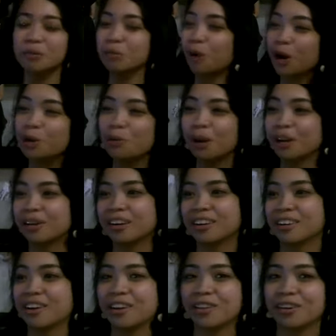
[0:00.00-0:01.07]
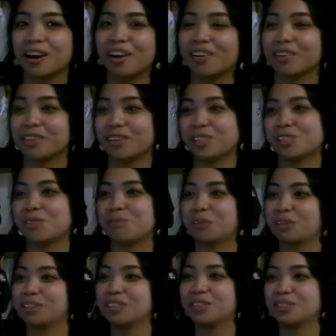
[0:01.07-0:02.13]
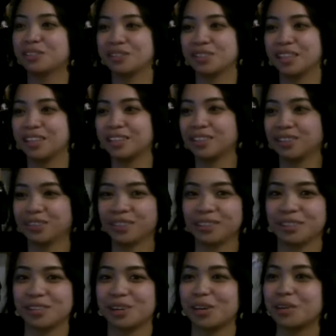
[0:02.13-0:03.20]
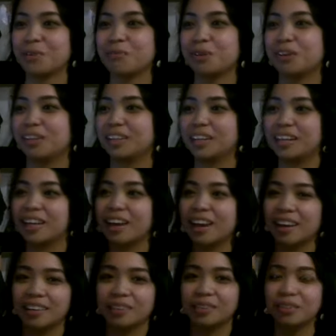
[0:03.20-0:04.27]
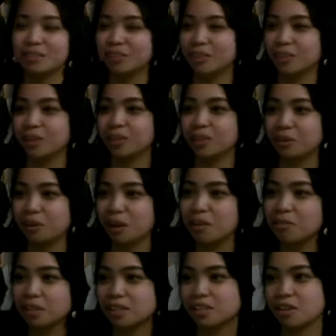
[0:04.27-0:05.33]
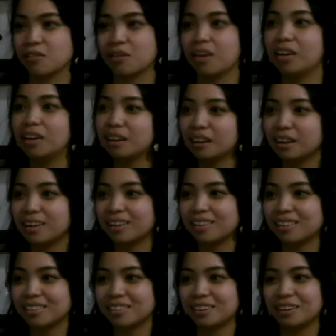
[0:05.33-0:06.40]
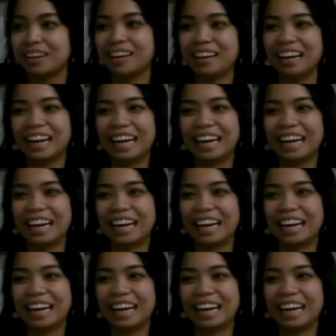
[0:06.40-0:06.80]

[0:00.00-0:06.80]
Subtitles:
one way or another, I can contribute to the design community and the relevance of it. So.